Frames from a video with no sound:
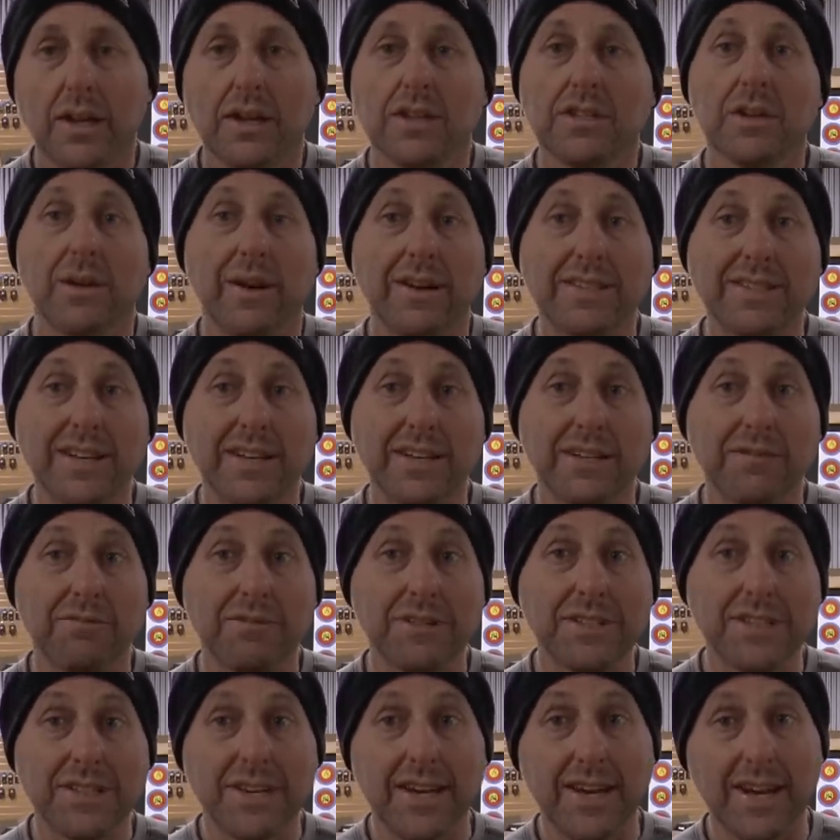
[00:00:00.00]
So I tend to
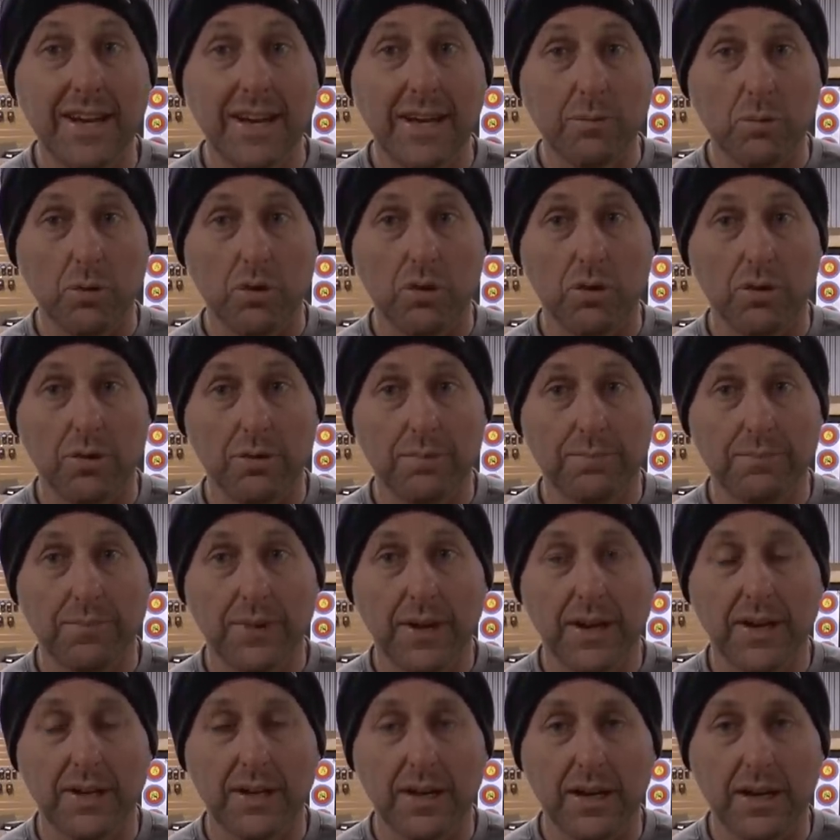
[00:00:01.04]
fatigue more
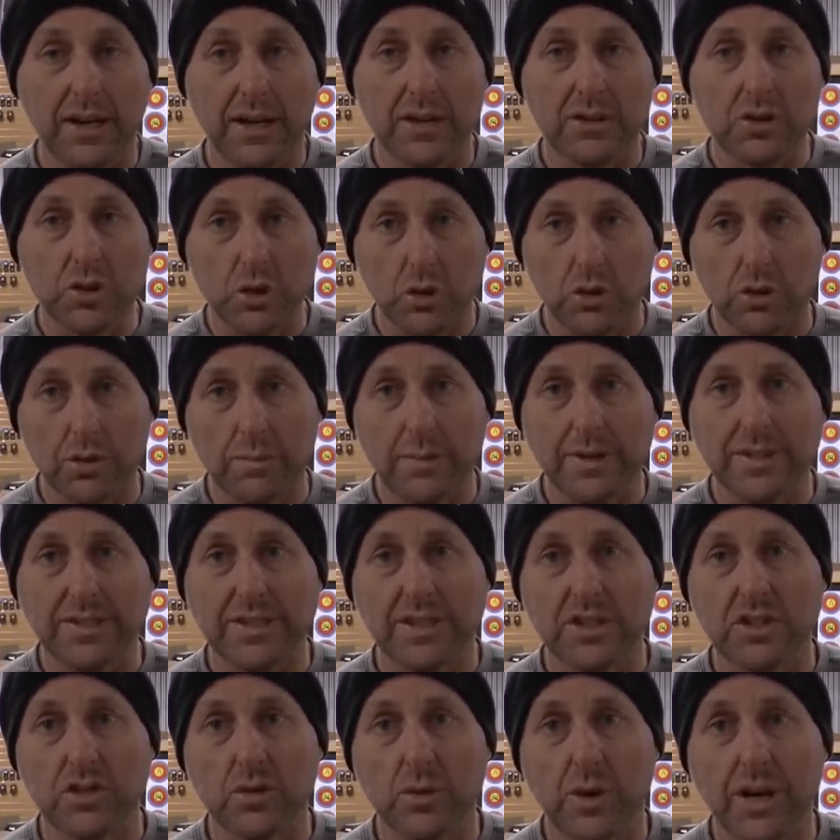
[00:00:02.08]
in a tournament
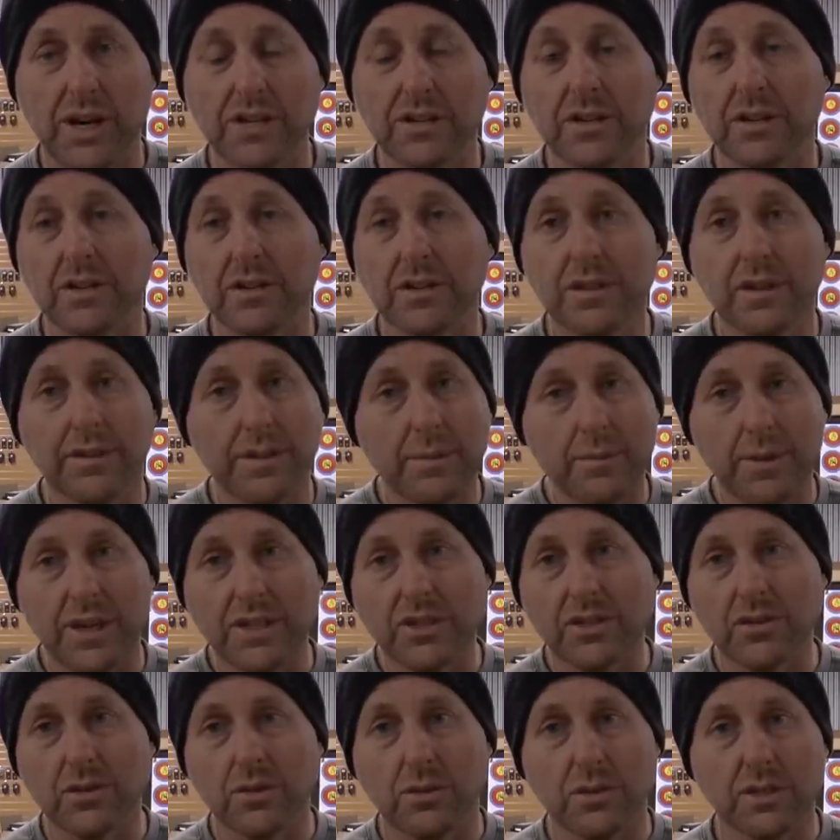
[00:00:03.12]
situation. It's not that my
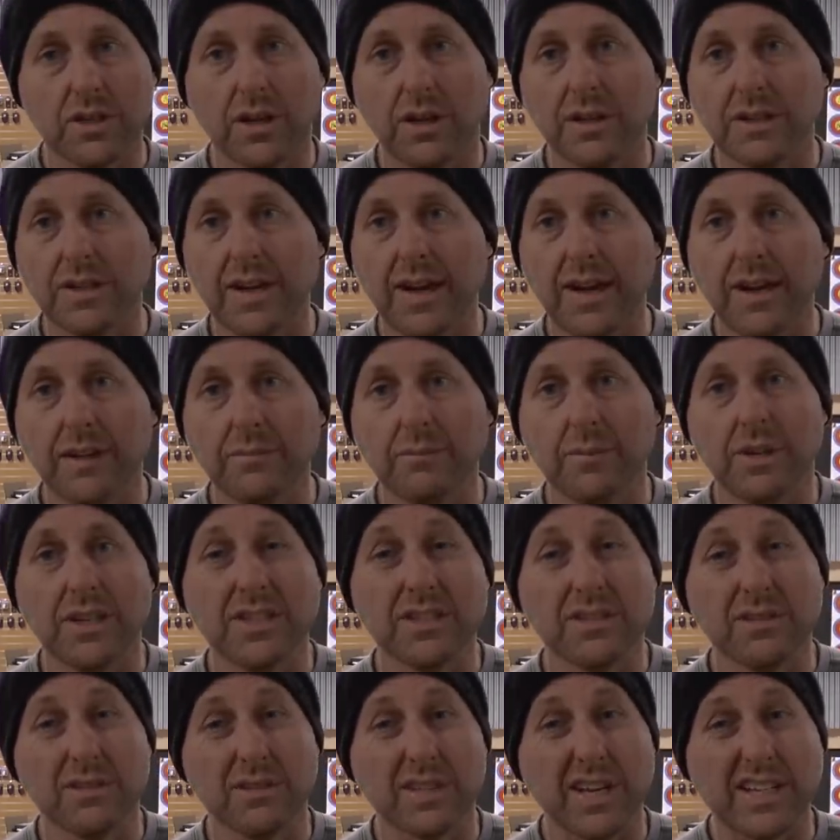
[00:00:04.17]
scores go down, my
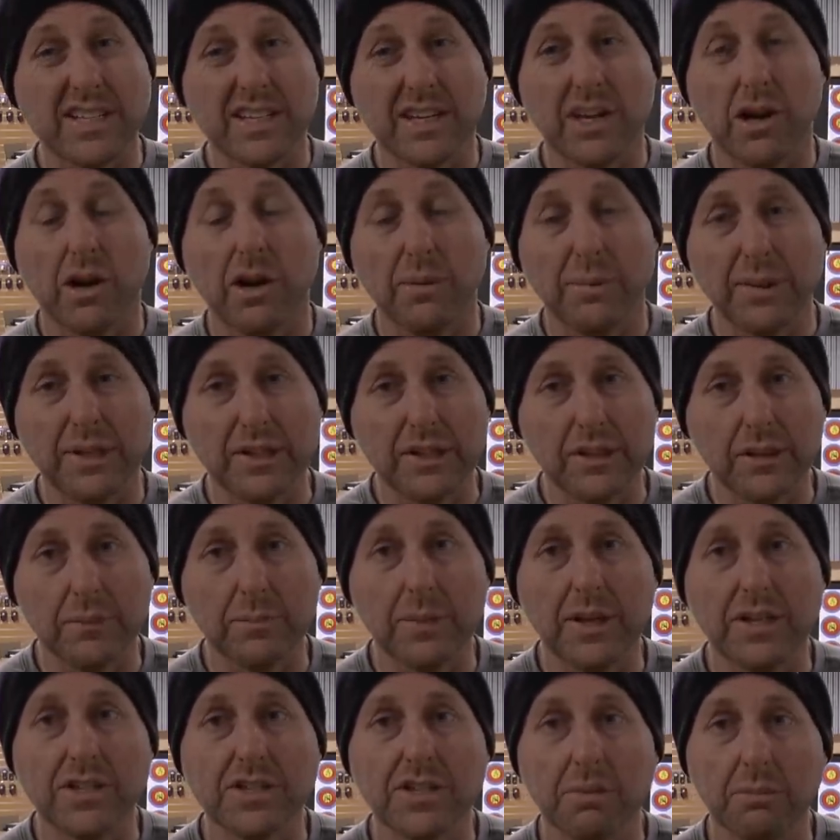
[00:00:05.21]
scores actually go up a little
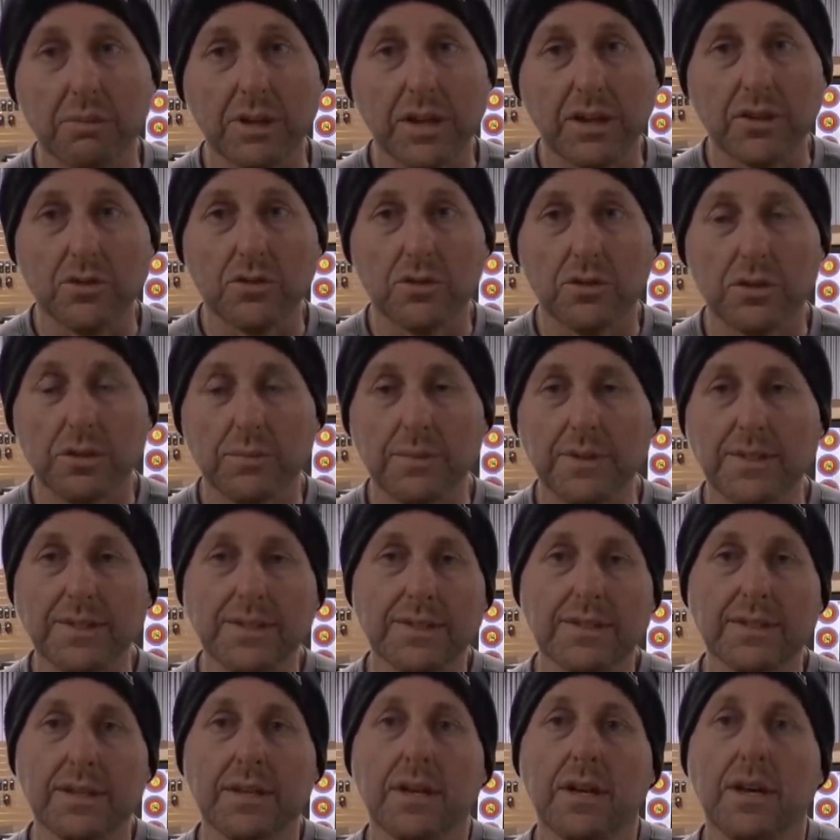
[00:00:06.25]
bit generally in
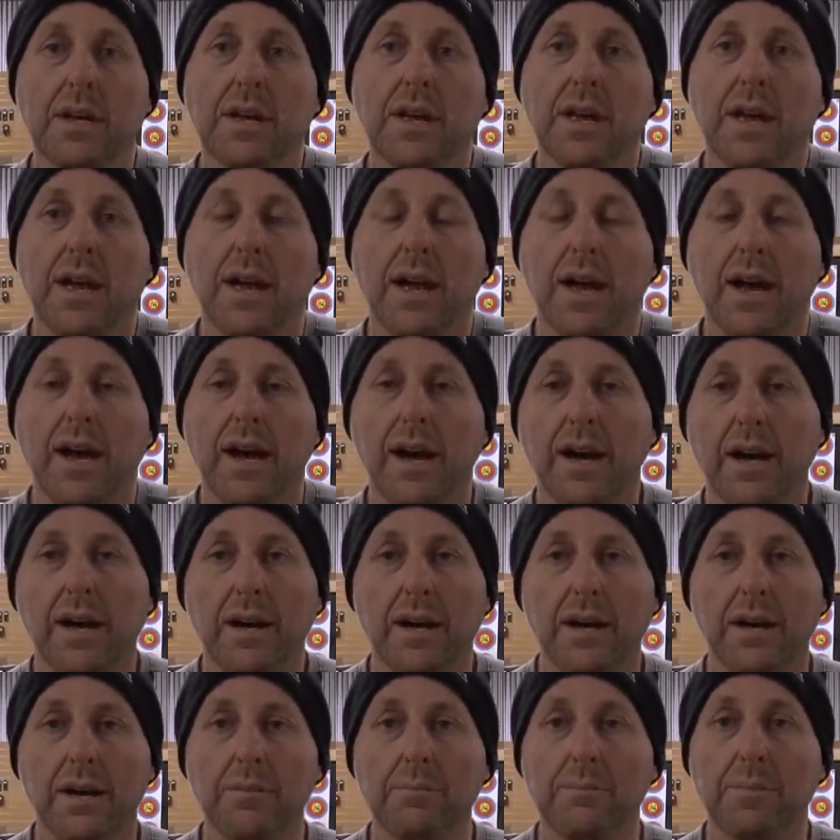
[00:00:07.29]
tournaments,
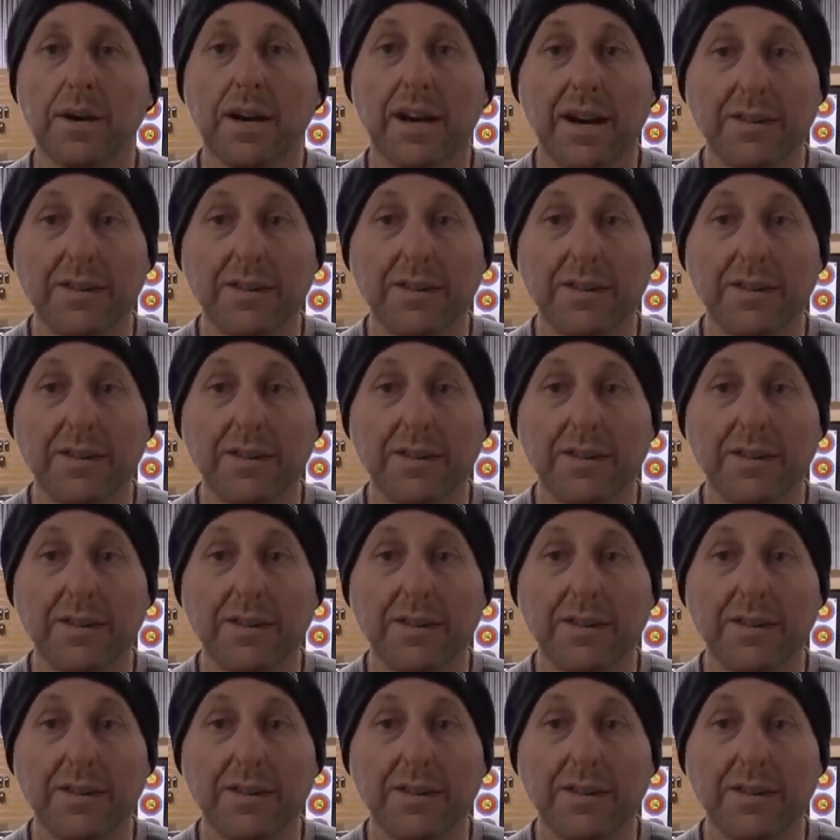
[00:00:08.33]
but